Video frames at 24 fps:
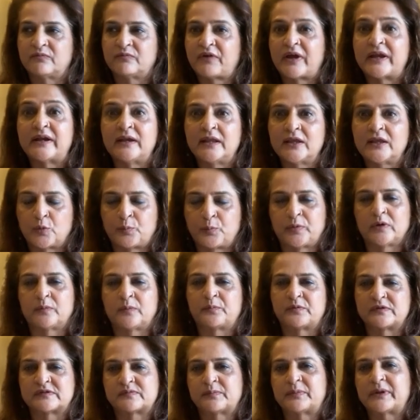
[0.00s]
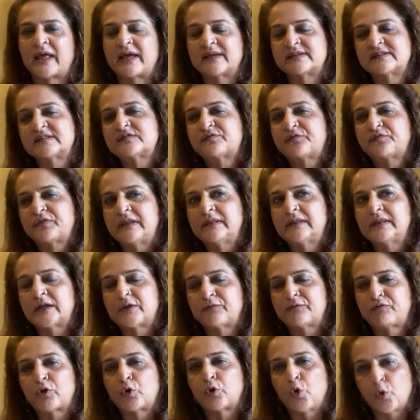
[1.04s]
finding your purpose. But I just feel that
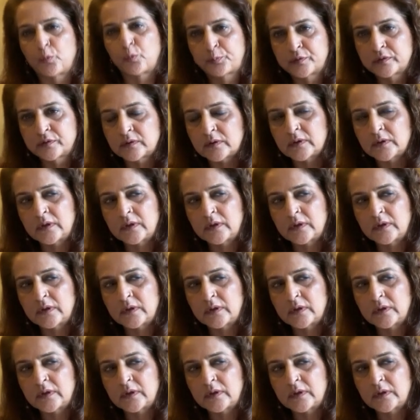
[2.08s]
if you're open,